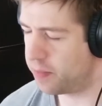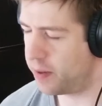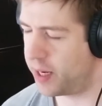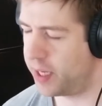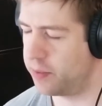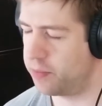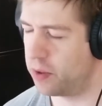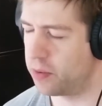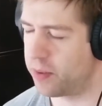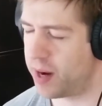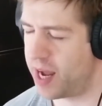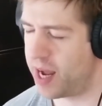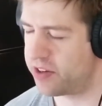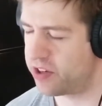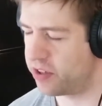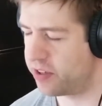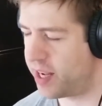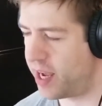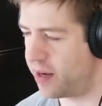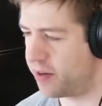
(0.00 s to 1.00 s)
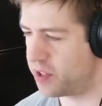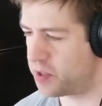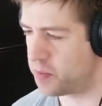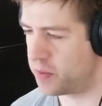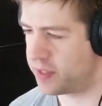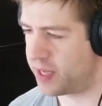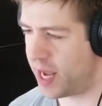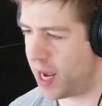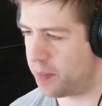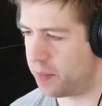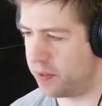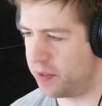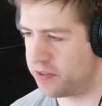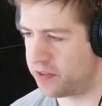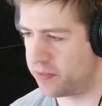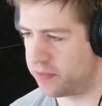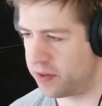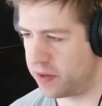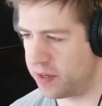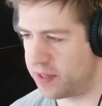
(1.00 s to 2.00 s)
body will ratchet down its
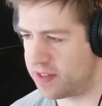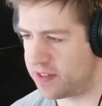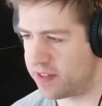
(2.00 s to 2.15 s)
metabolism very